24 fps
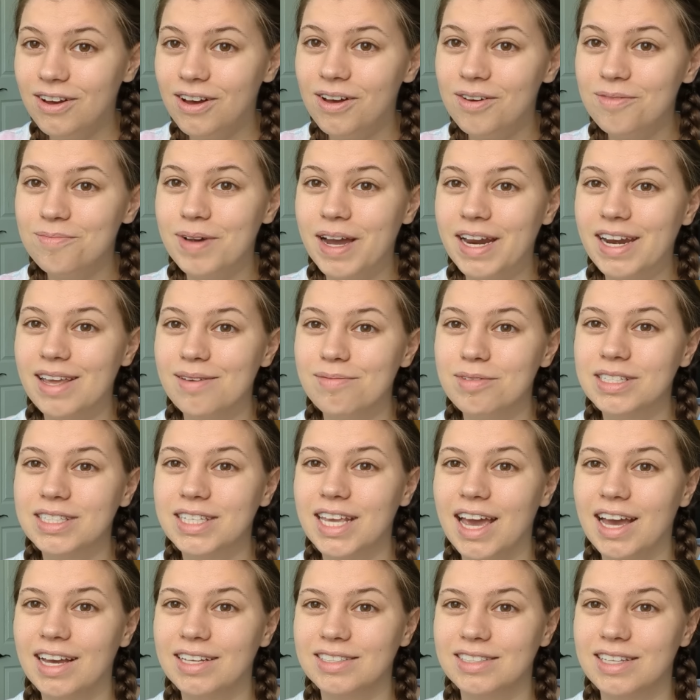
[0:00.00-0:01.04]
all, my name is
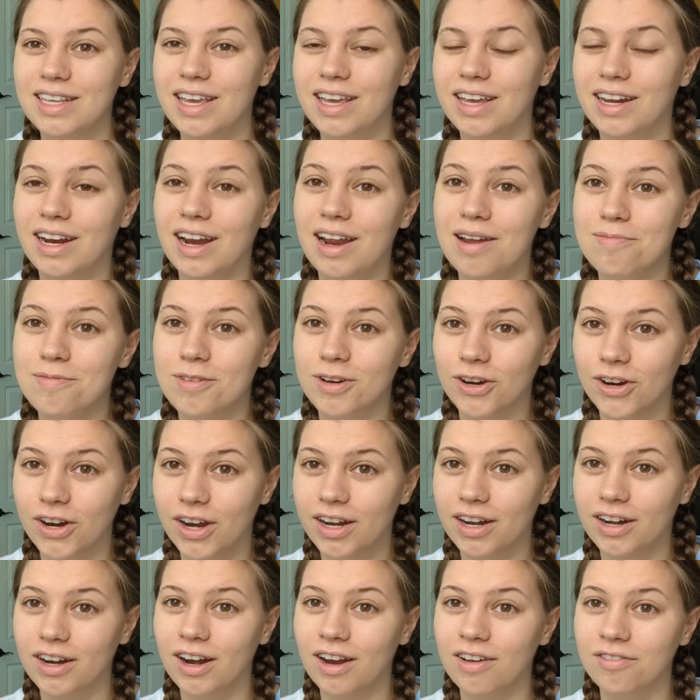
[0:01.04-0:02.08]
Cassie and I am the
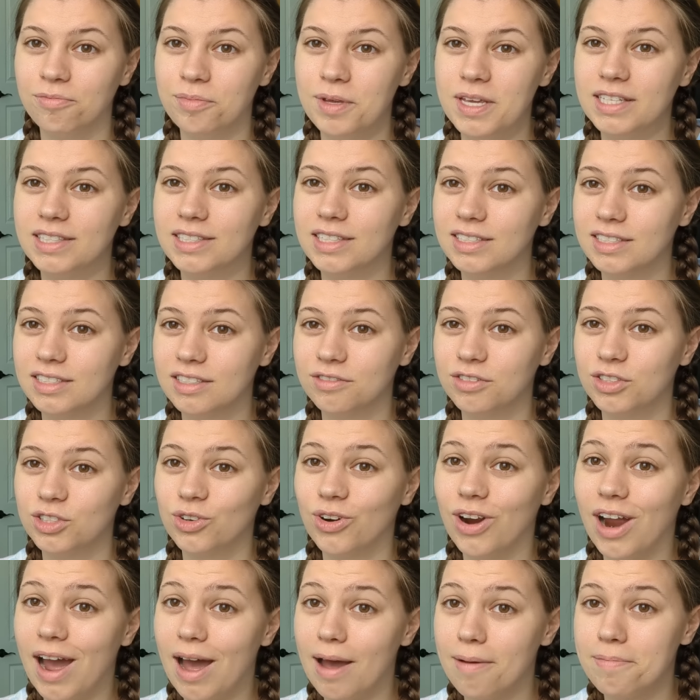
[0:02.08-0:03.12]
creator of Pieces of
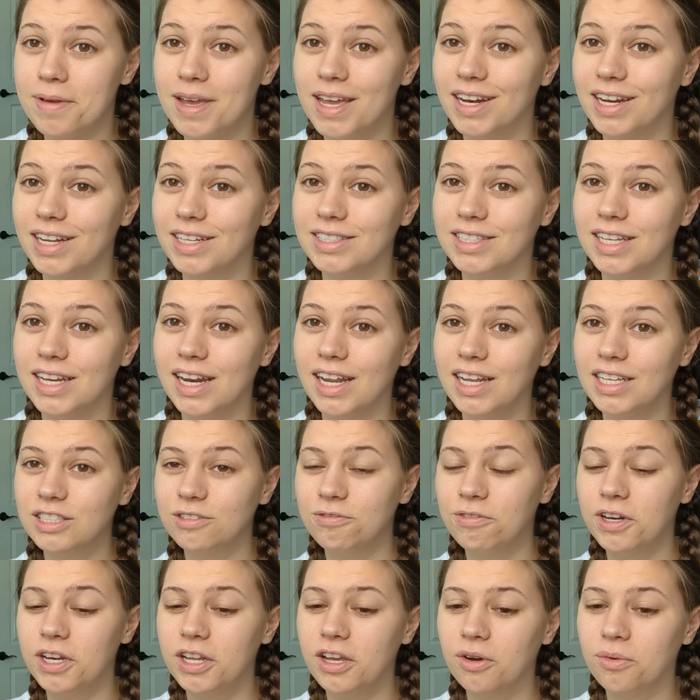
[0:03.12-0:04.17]
Scrap, and in today's
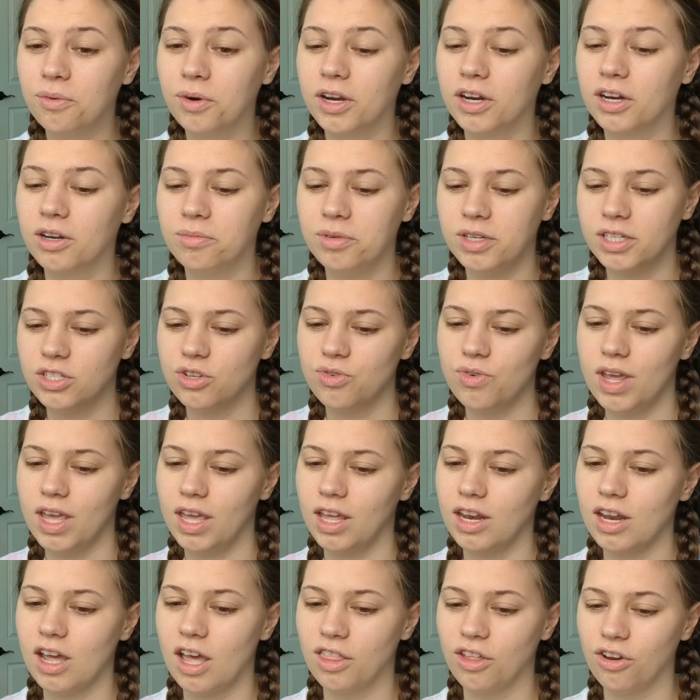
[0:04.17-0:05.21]
video we're going to be doing
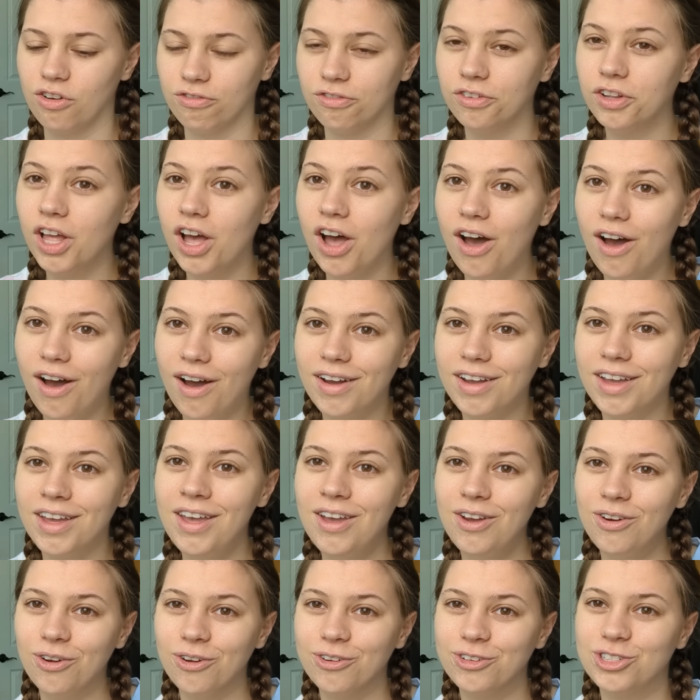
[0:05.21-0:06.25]
another vlog,
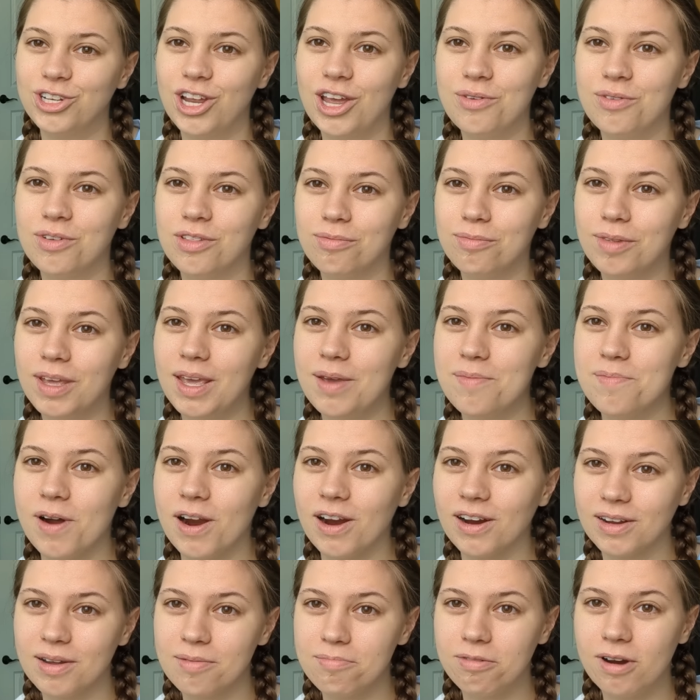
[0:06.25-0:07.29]
crochet with me,
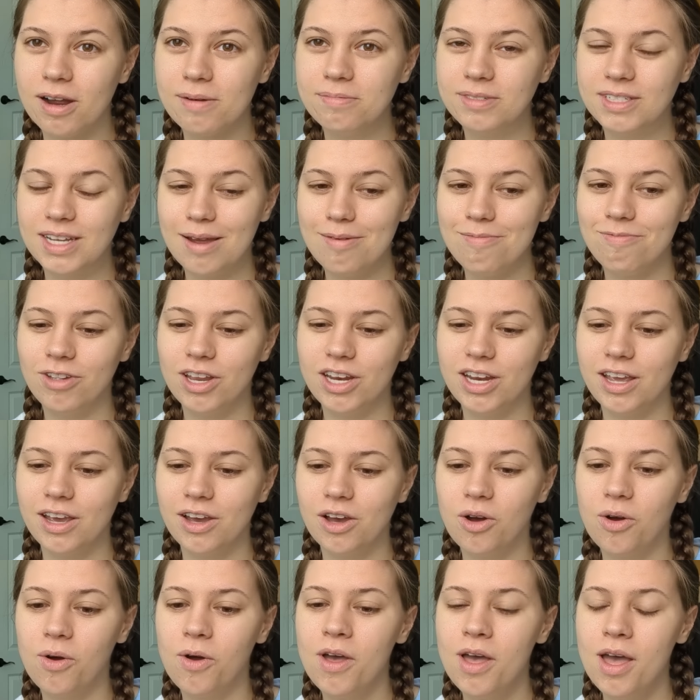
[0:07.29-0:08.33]
market prep type
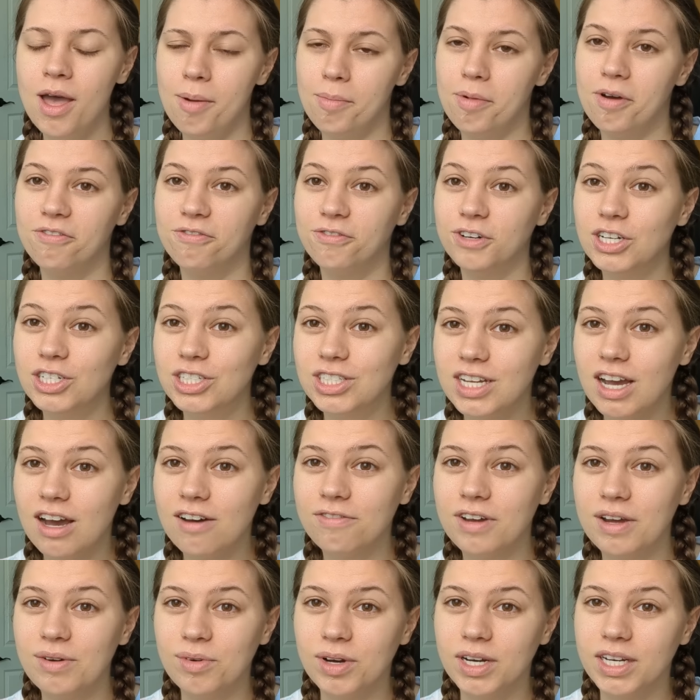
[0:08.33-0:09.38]
video. But first
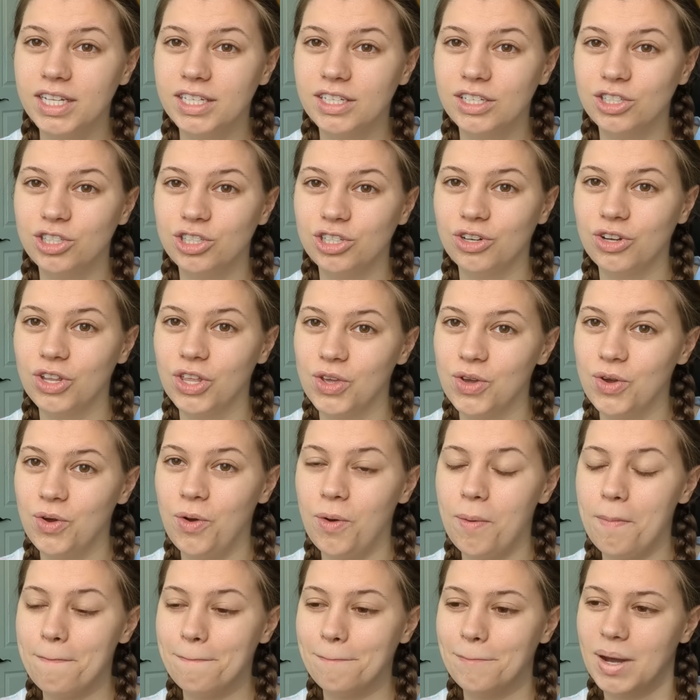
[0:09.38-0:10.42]
off, I wanted to show
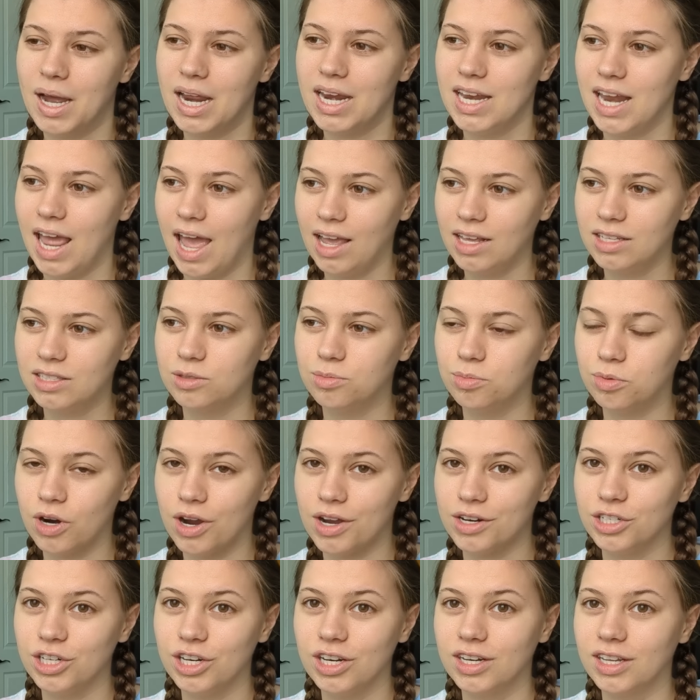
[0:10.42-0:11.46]
you my next
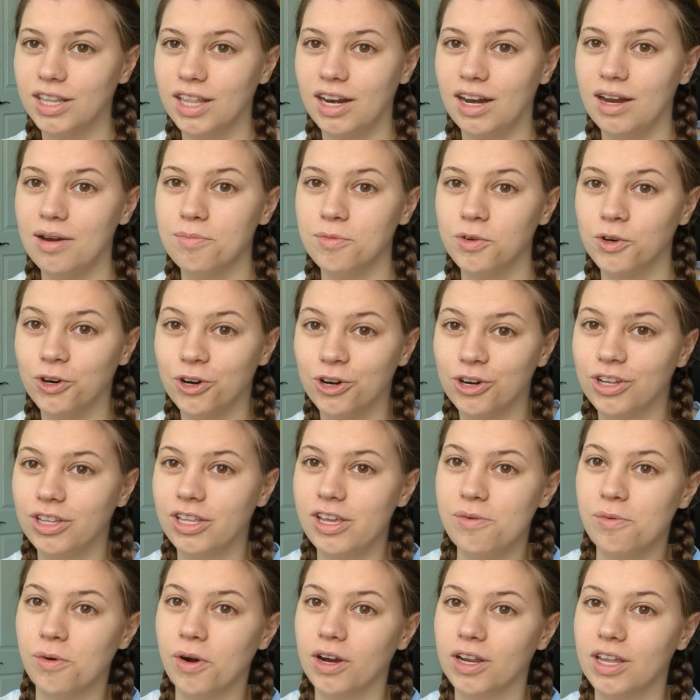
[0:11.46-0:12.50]
project that I'm
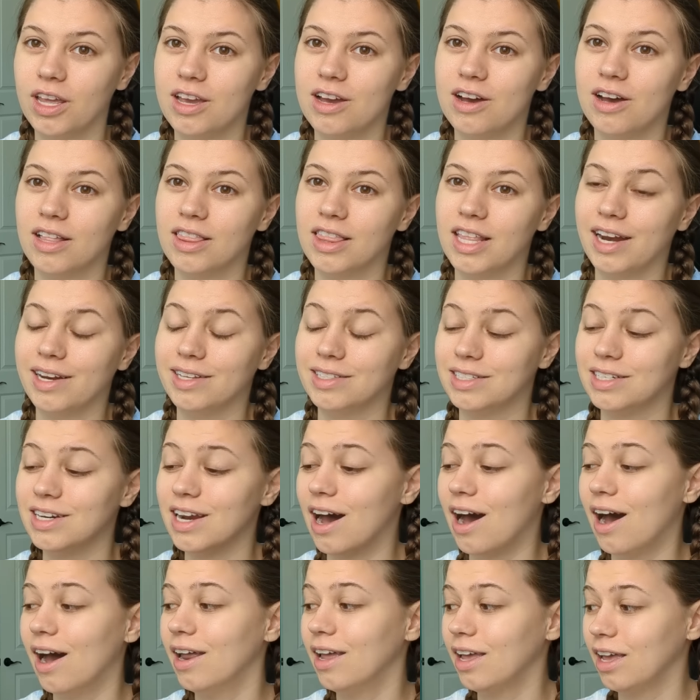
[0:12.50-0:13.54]
currently working on that is
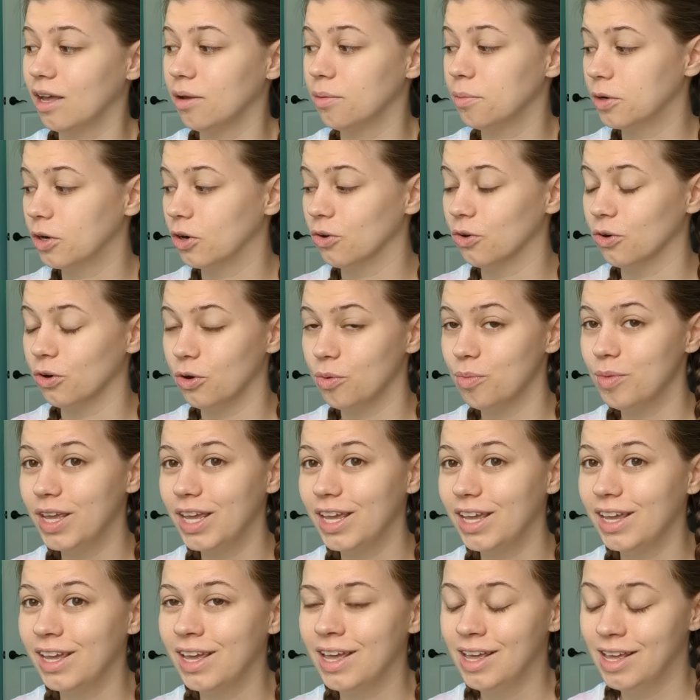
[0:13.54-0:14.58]
not
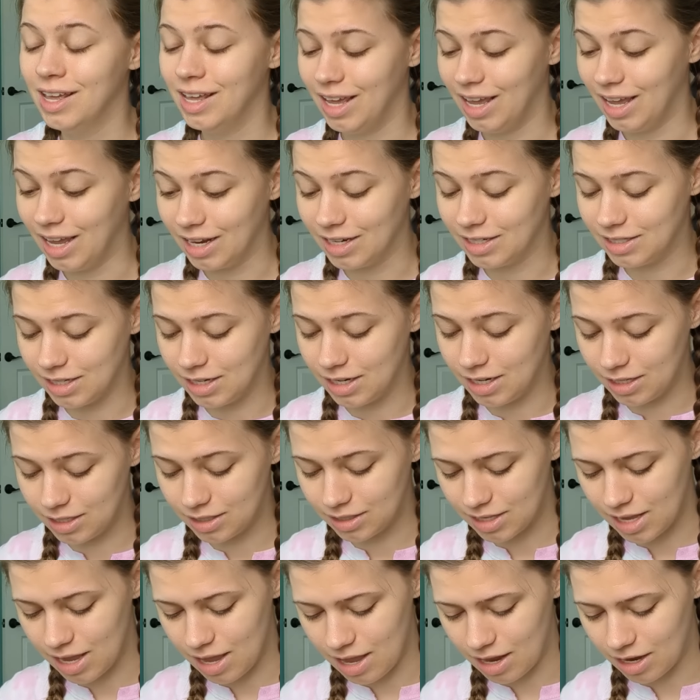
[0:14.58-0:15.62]
amigurumi, and it
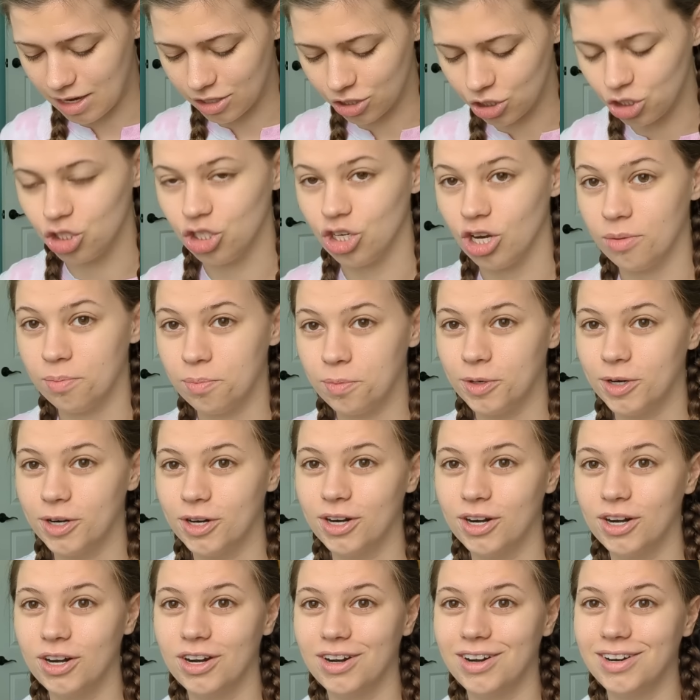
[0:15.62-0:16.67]
is a
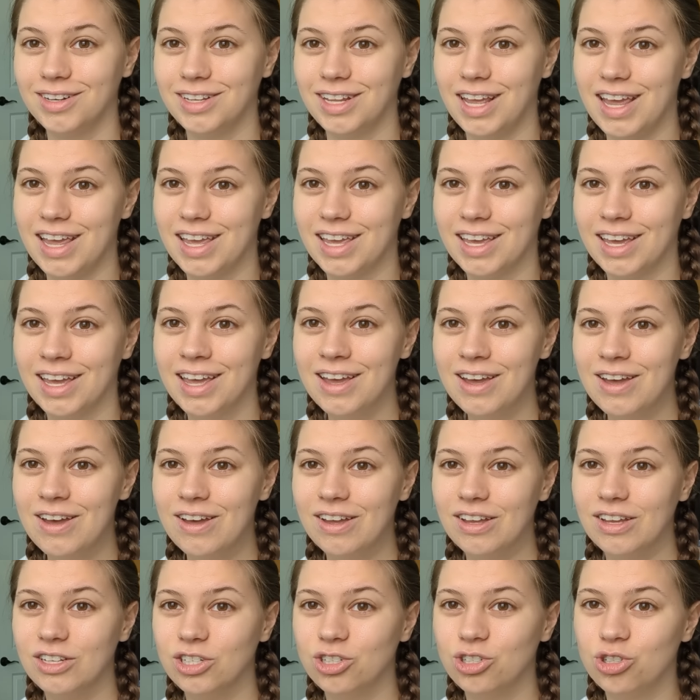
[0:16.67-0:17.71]
jumper, like
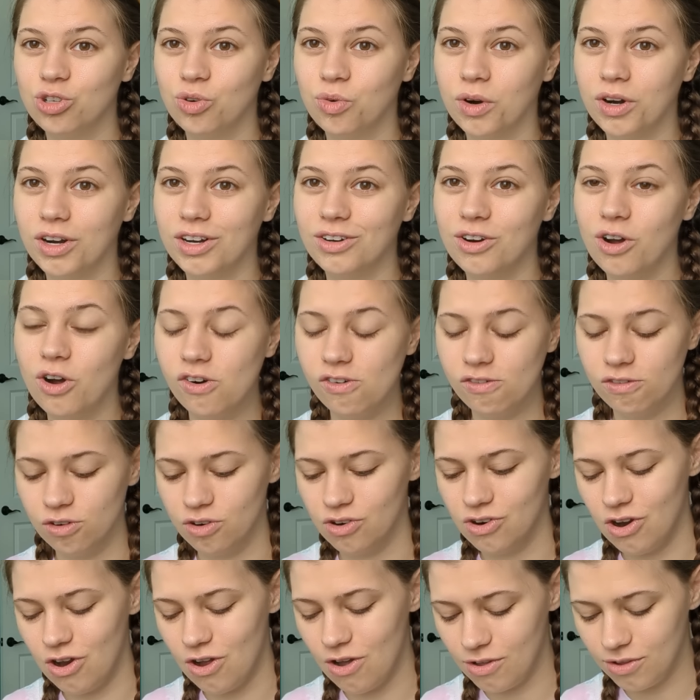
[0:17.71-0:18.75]
short
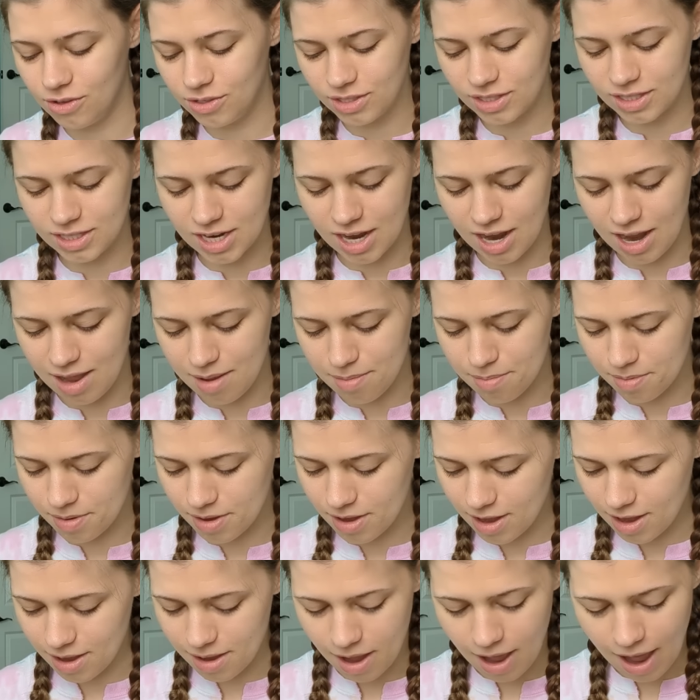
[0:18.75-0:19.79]
overalls type
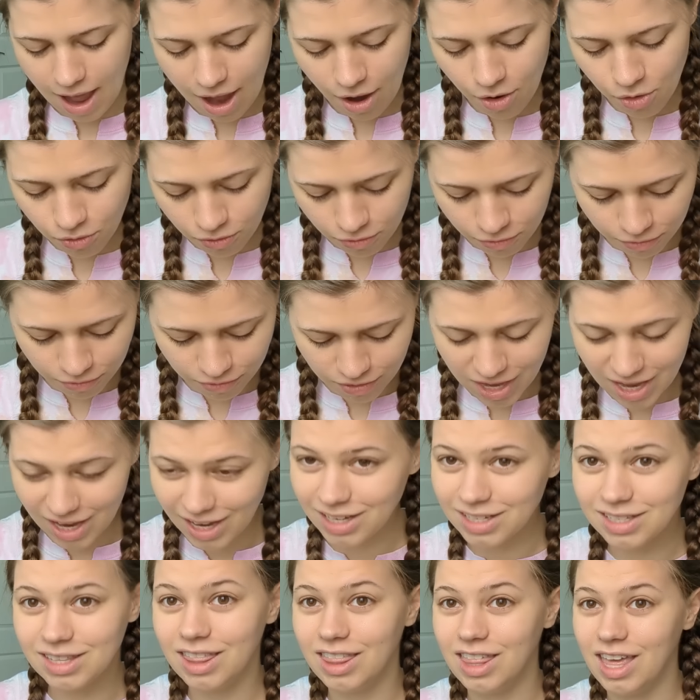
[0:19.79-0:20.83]

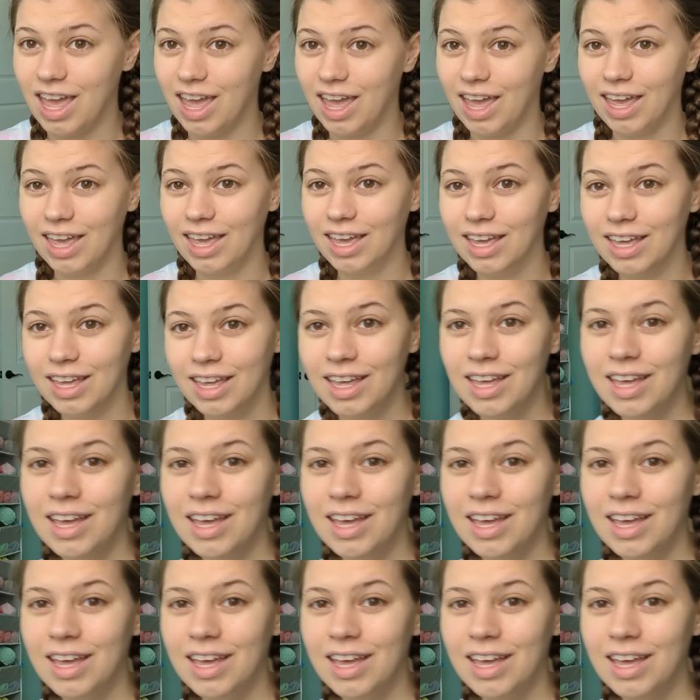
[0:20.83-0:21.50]
outfit thing.